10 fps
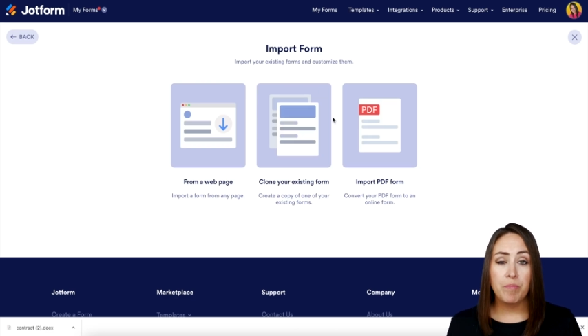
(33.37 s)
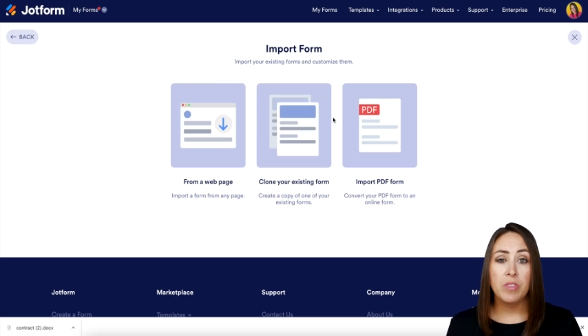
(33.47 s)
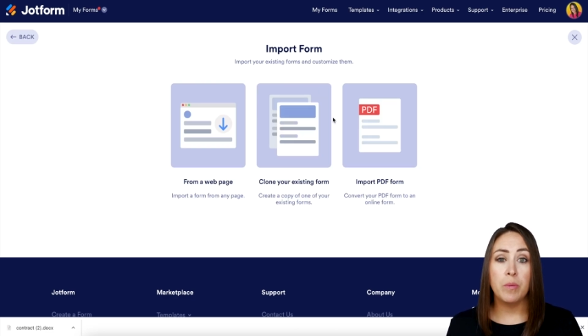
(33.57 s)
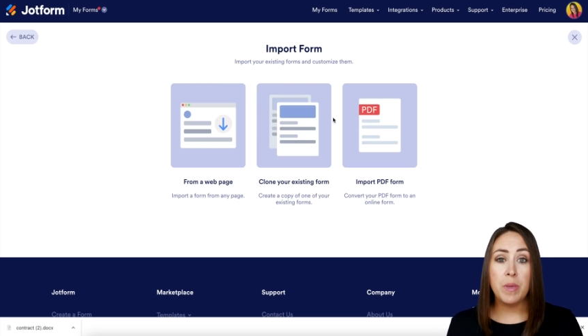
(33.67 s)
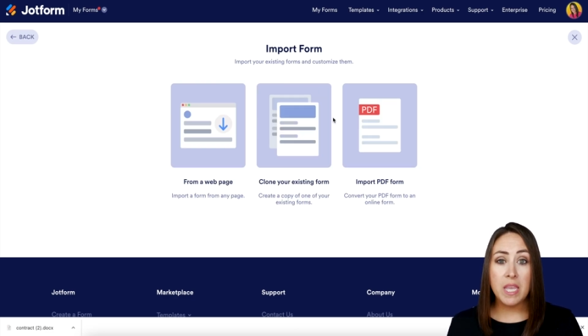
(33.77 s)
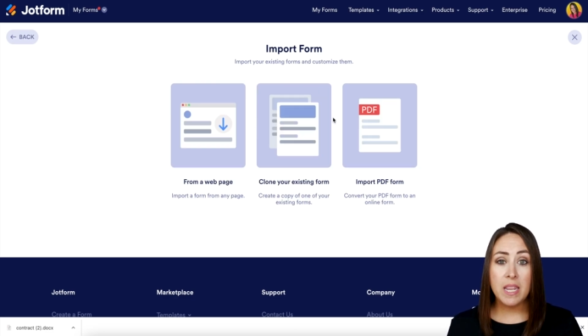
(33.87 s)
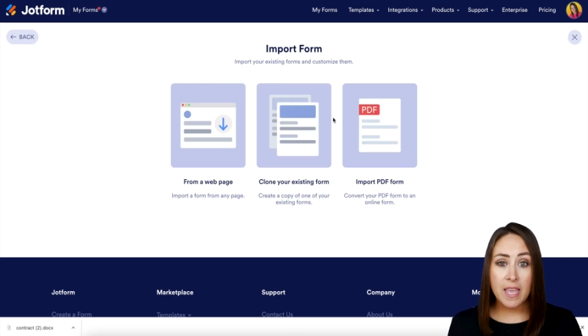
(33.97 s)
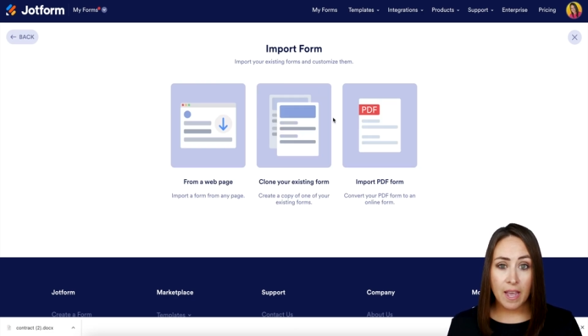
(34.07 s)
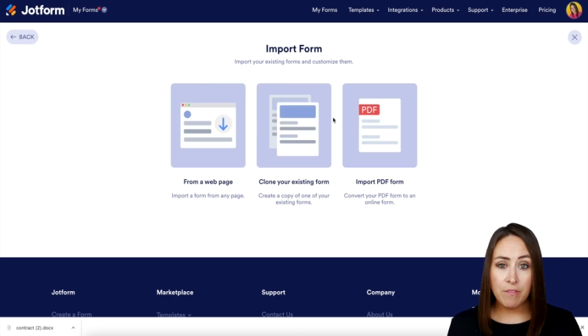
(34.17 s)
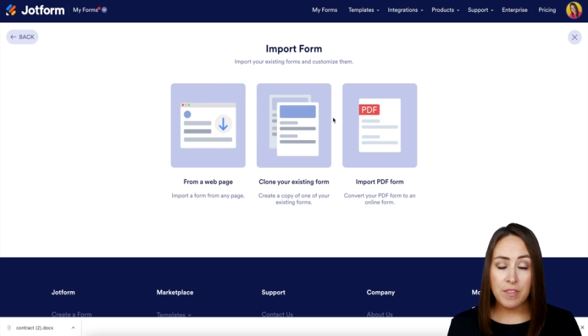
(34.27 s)
the P
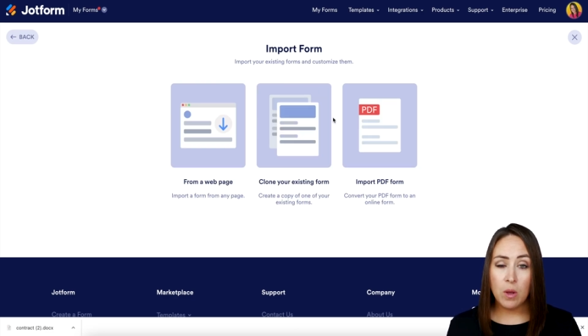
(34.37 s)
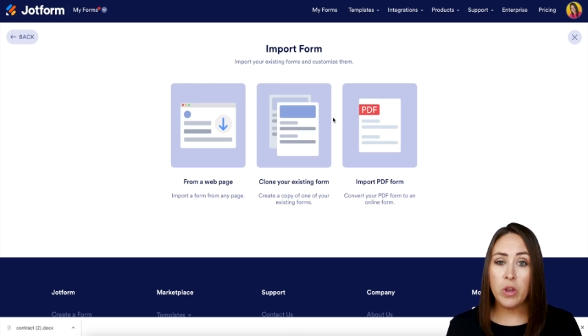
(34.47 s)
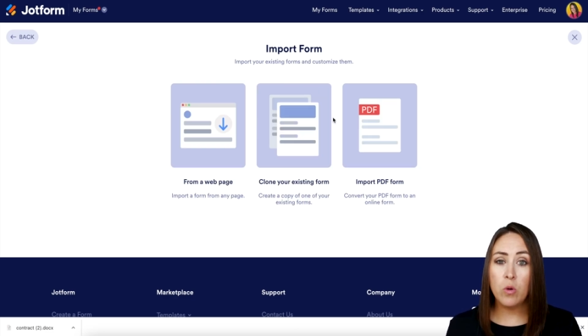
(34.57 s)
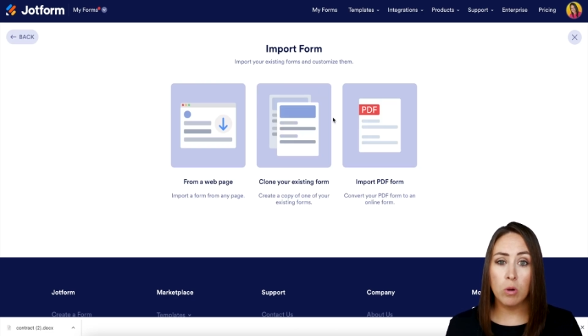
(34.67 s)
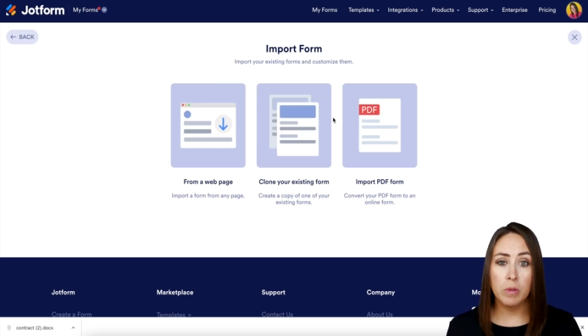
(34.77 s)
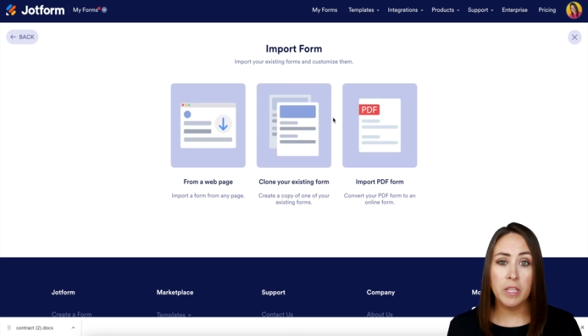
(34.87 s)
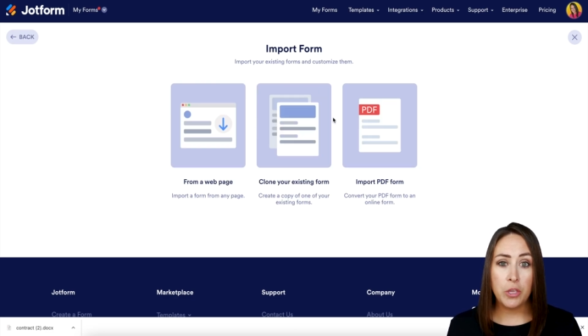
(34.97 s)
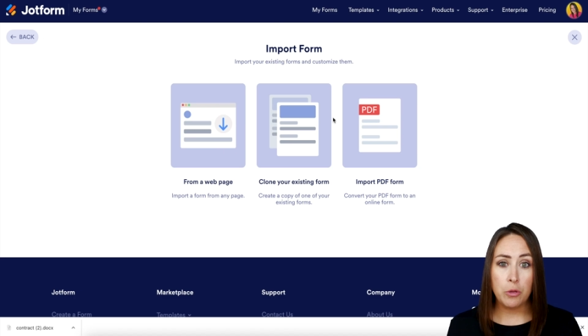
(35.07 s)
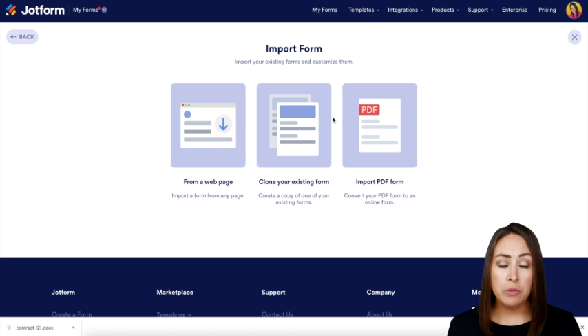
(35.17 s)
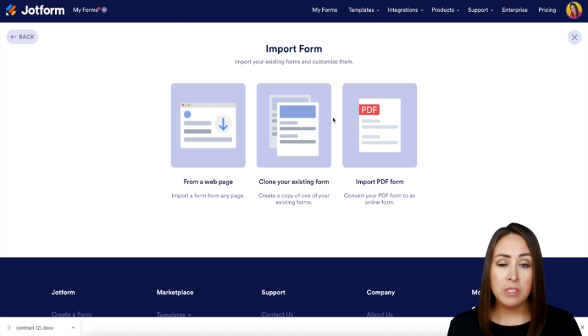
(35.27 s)
D F that we normally
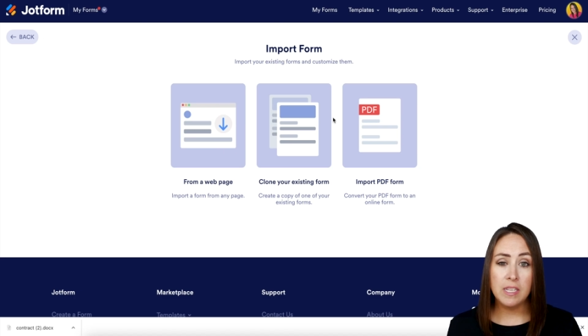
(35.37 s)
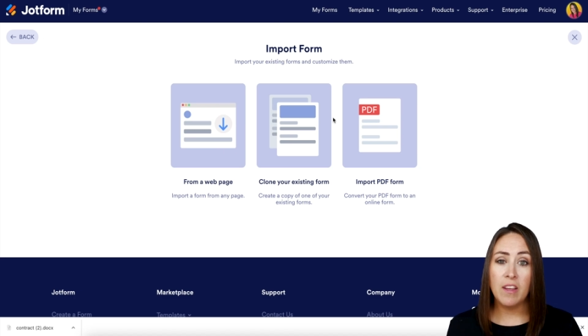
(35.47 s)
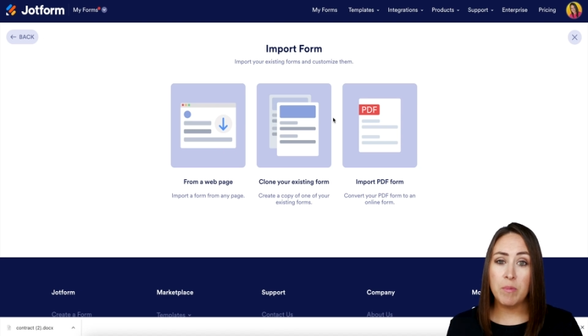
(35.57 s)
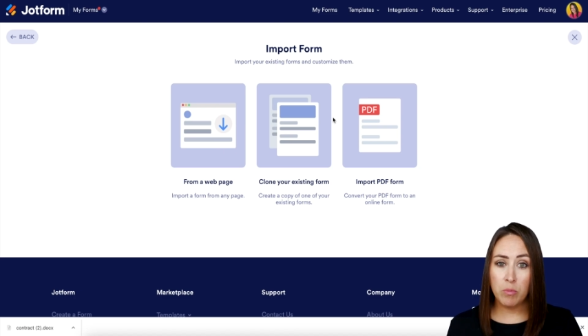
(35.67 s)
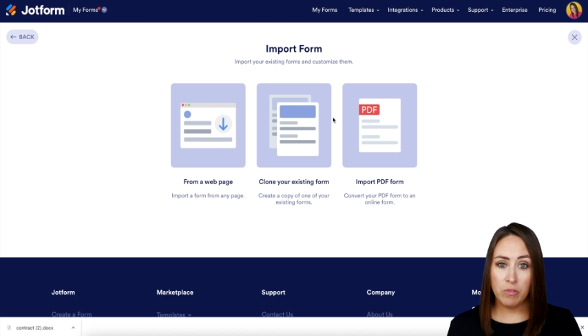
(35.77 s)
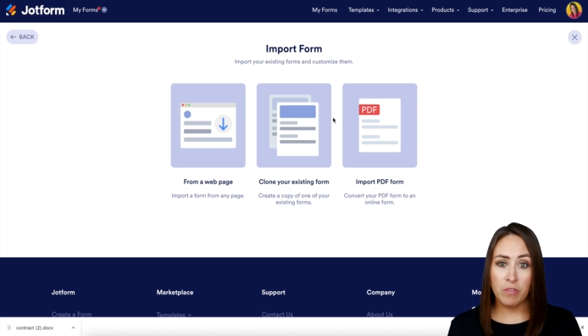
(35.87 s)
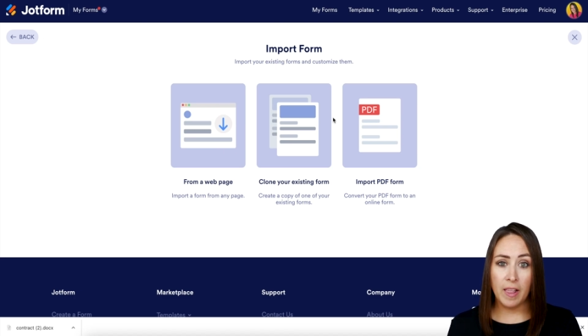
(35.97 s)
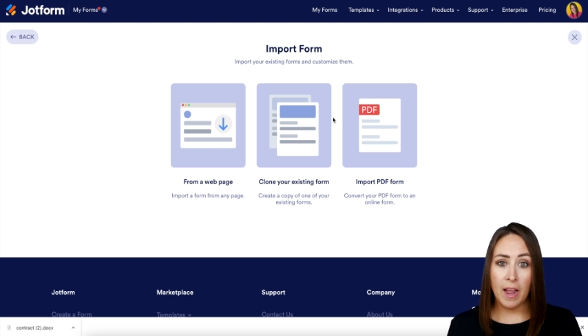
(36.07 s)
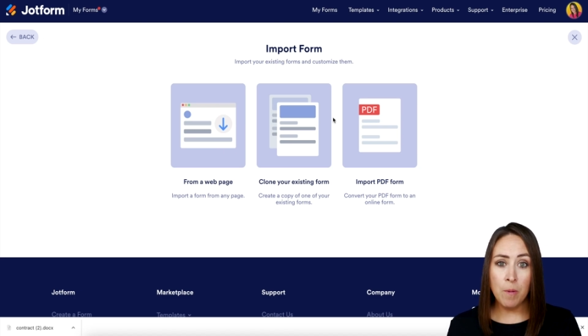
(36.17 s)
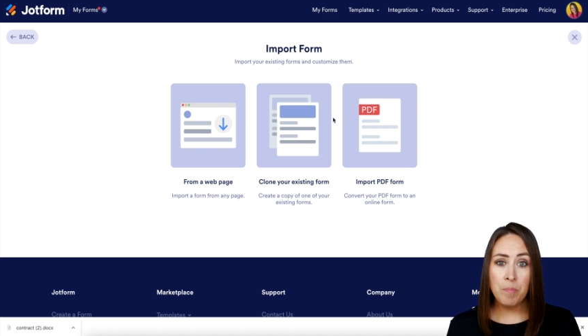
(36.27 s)
use to have people fill
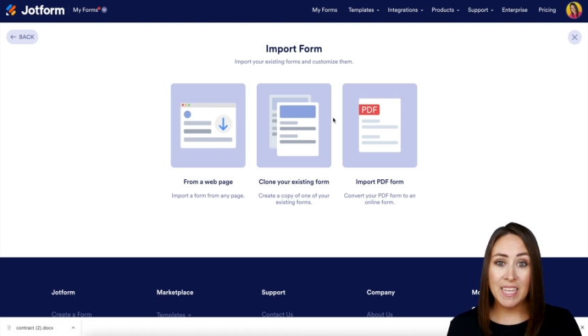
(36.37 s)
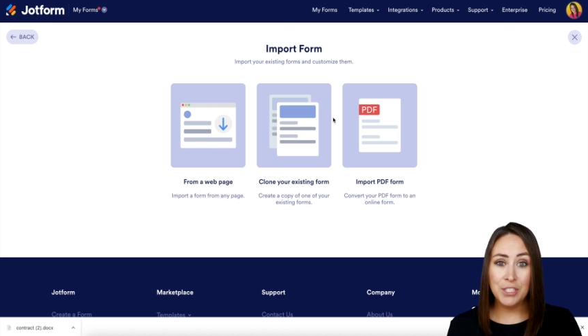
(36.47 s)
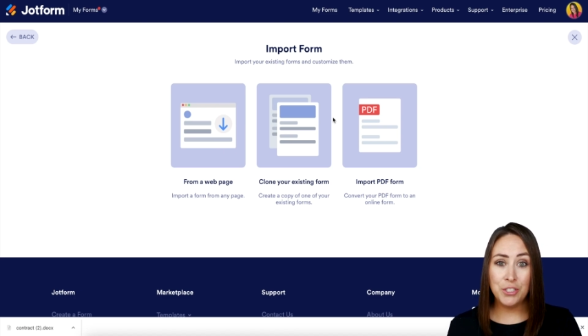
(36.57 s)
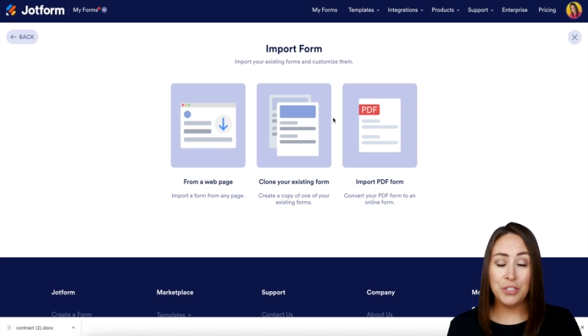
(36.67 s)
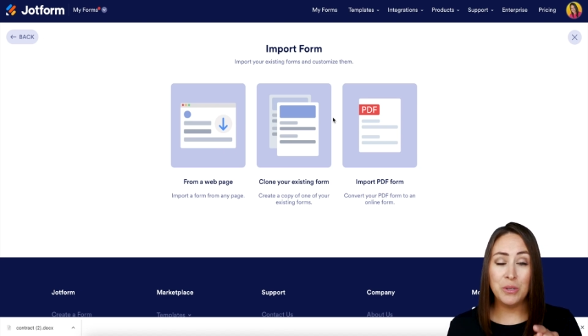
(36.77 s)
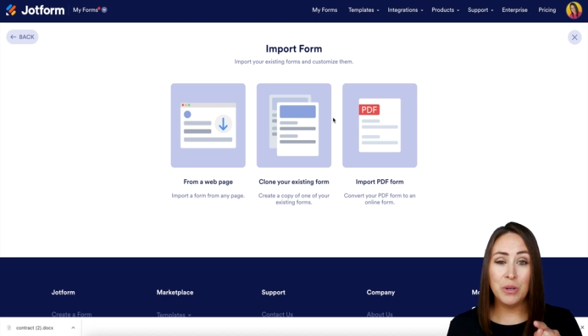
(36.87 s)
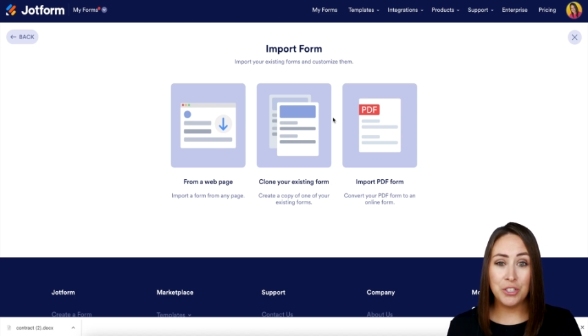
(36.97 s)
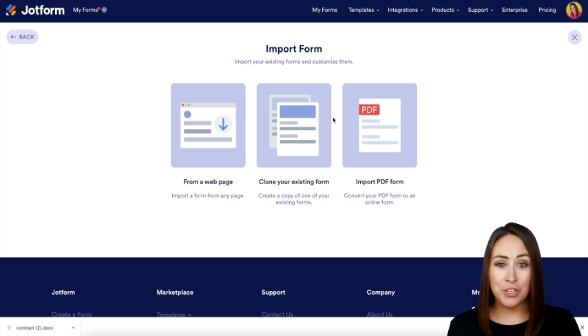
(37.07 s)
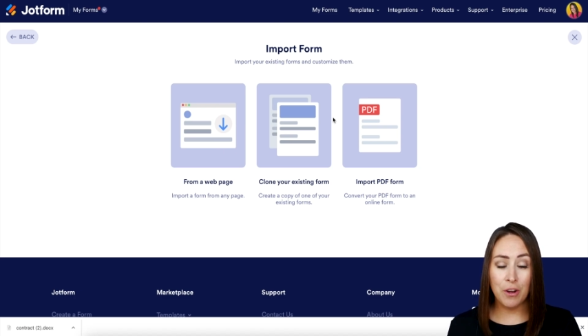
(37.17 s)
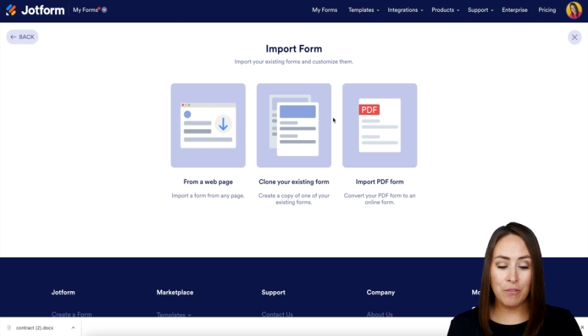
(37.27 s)
out into
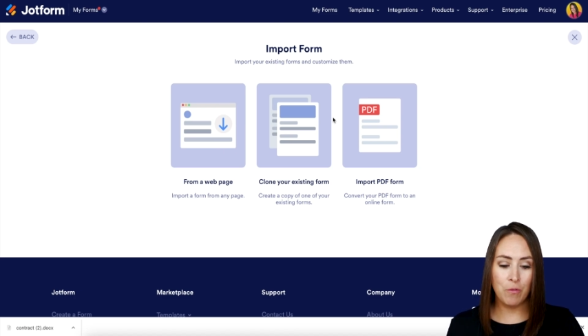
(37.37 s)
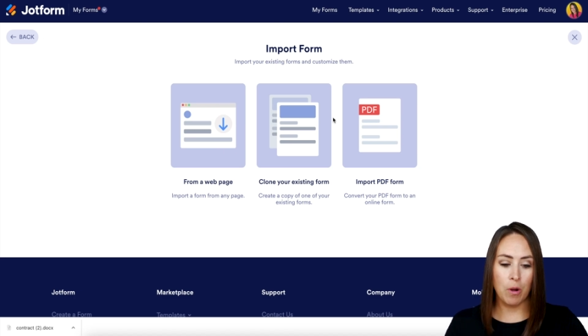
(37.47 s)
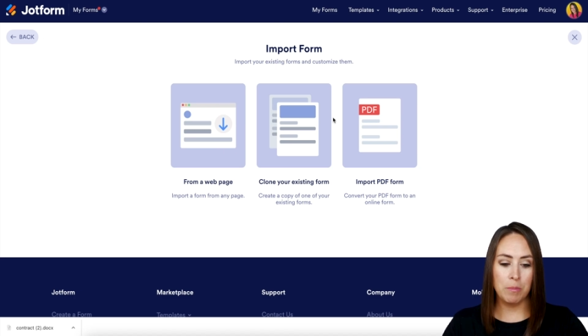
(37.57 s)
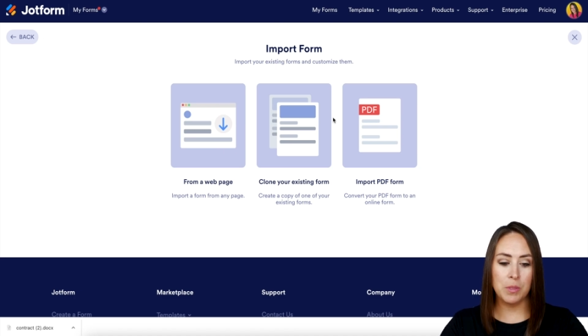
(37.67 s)
Jotform.